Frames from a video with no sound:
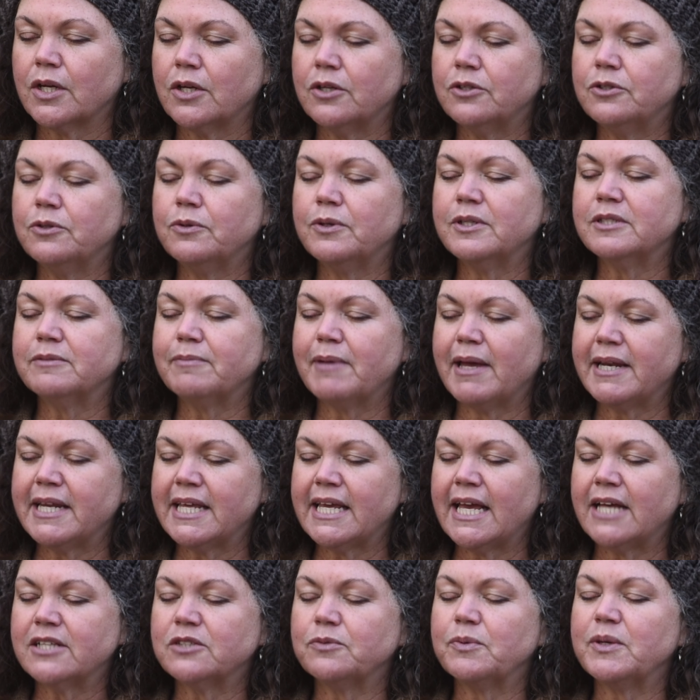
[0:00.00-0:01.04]
to as many
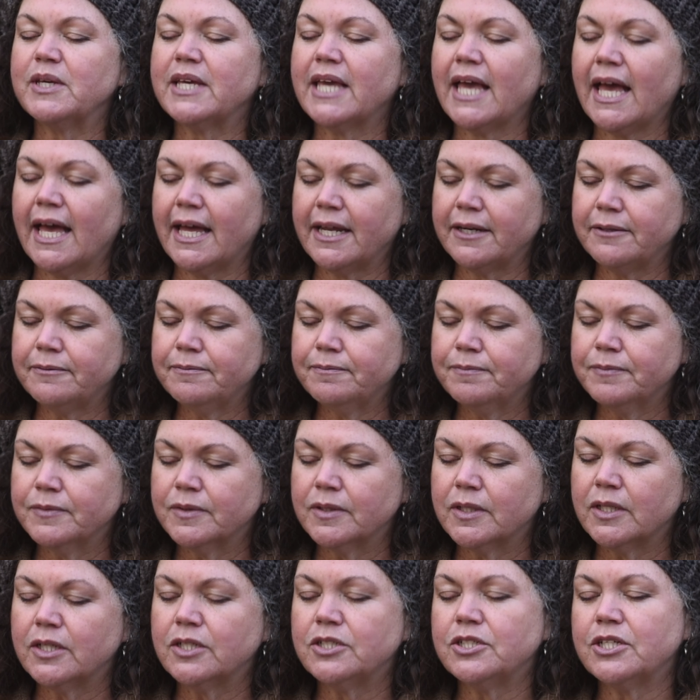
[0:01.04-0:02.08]
as we can
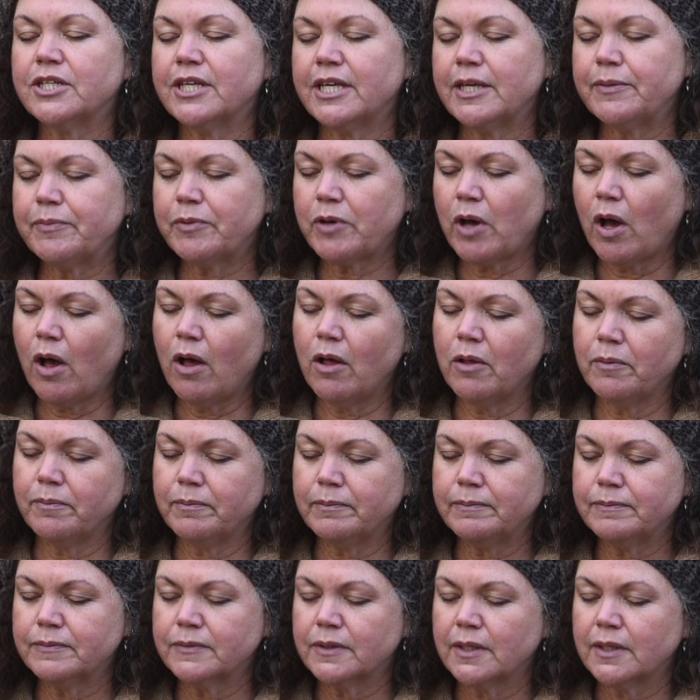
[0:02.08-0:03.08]
to keep calm.